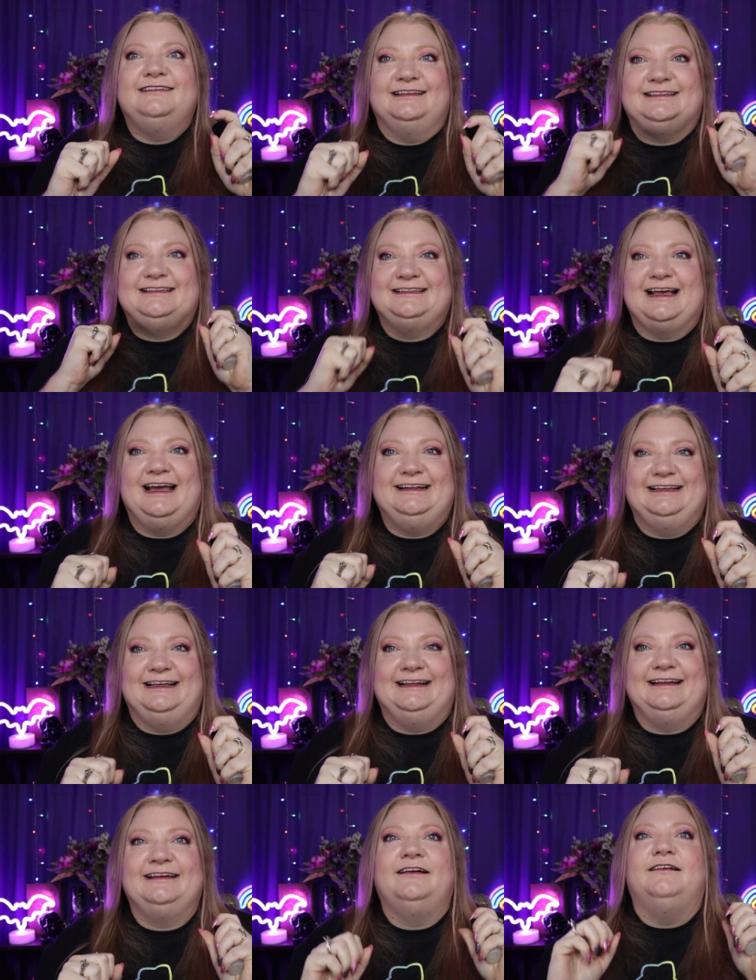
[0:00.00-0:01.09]

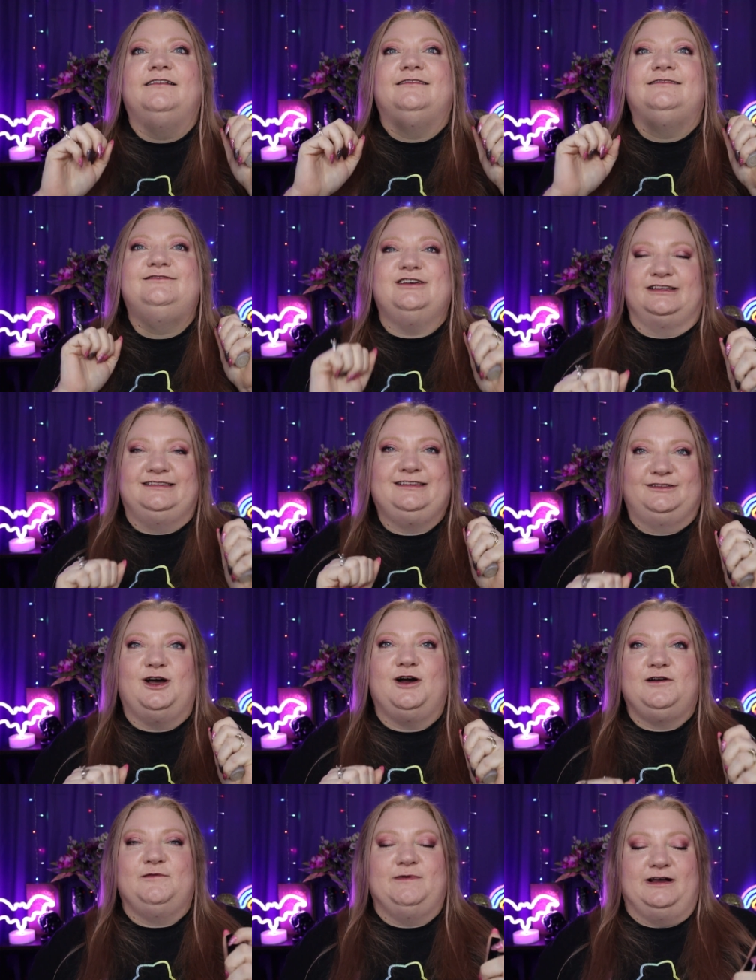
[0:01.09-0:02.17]
excited just to
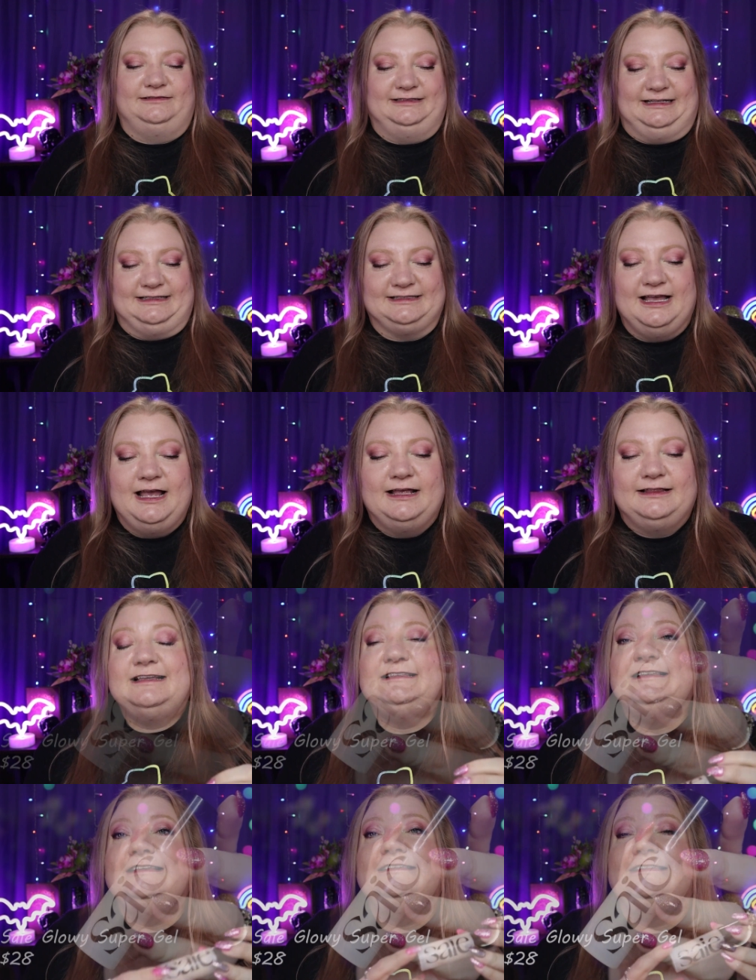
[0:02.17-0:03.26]
talk about this.
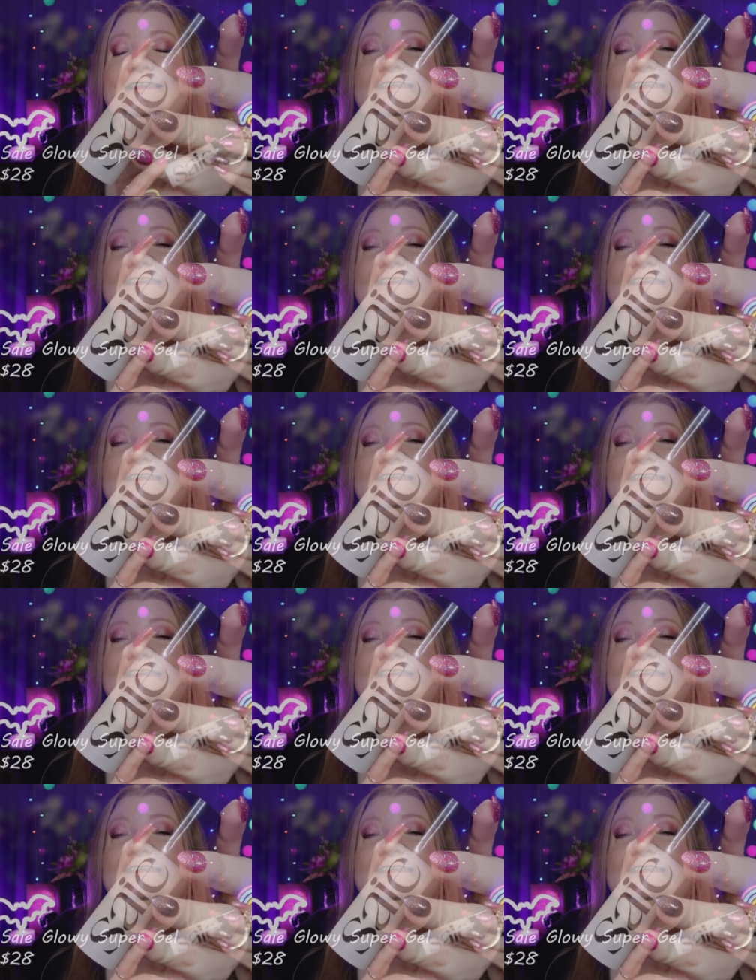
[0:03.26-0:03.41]
This is